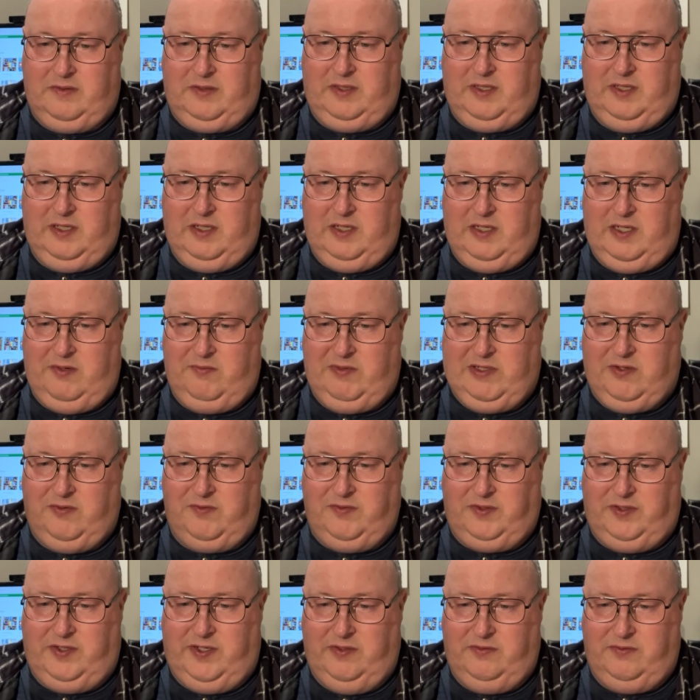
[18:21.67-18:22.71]
Okay, here we go.
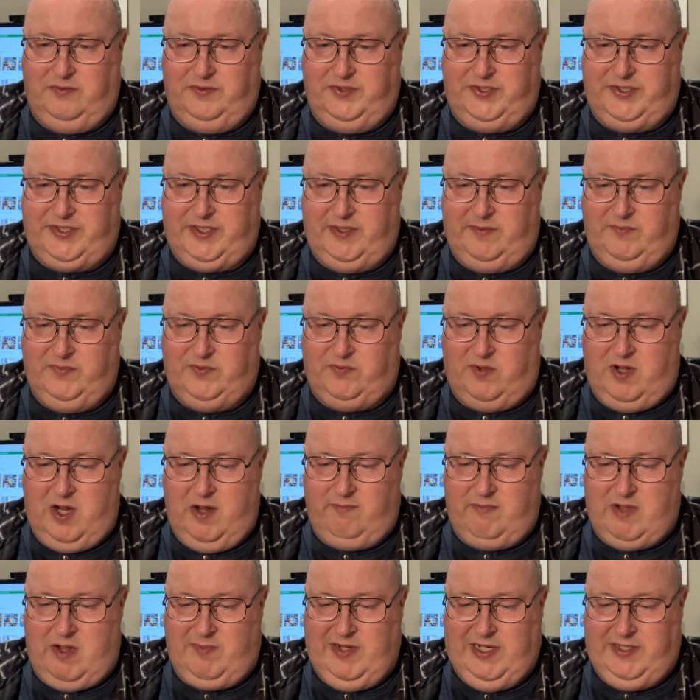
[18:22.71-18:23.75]
Gil Sims, Why
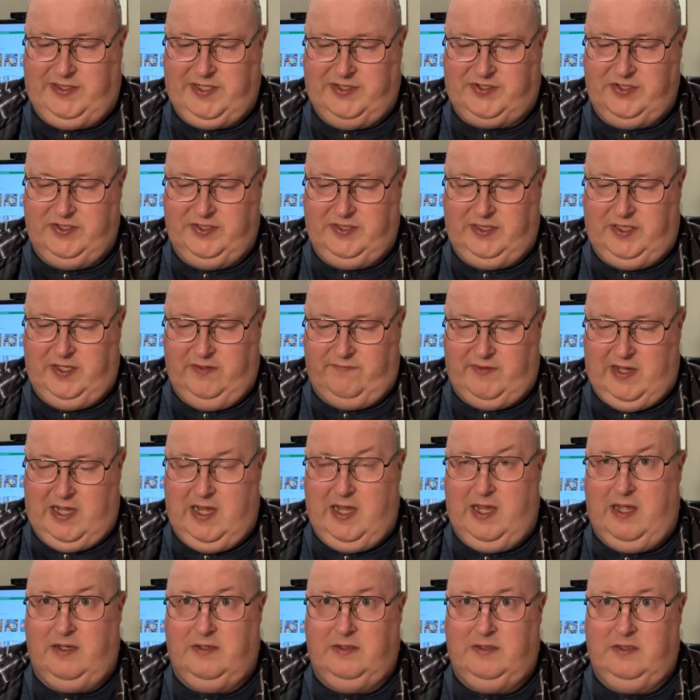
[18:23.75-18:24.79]
Mummy Doesn't Give
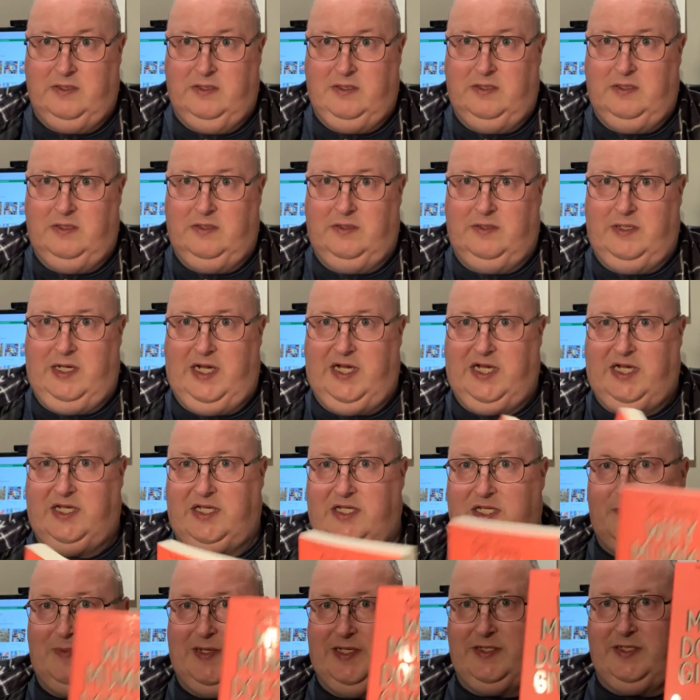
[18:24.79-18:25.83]
a
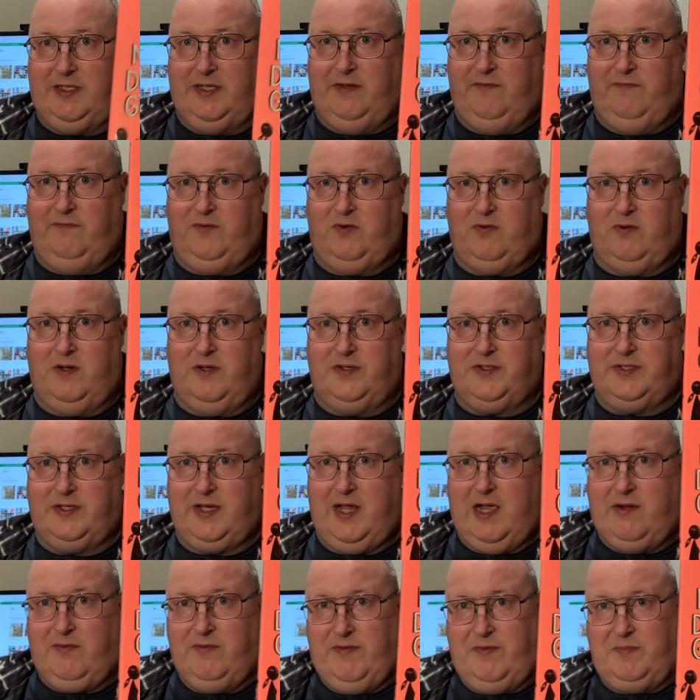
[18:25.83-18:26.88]
Expletive, crossed
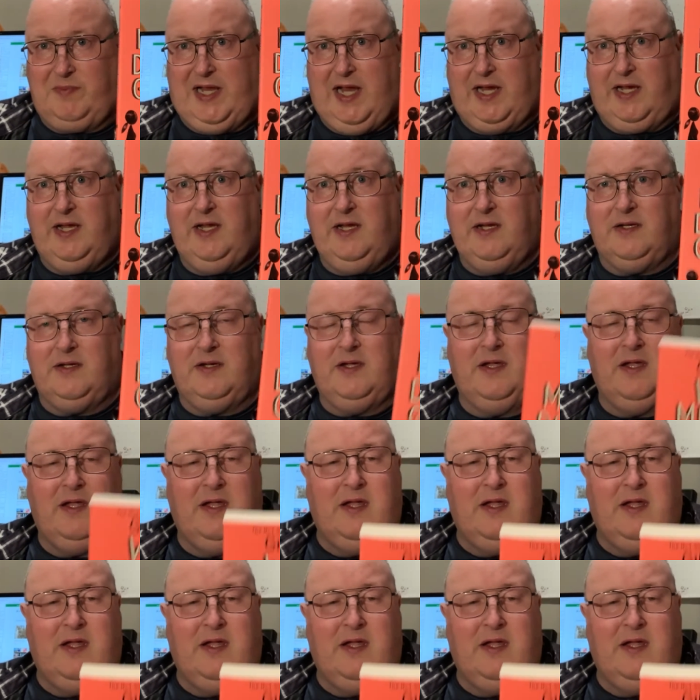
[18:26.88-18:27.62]
out with black ink.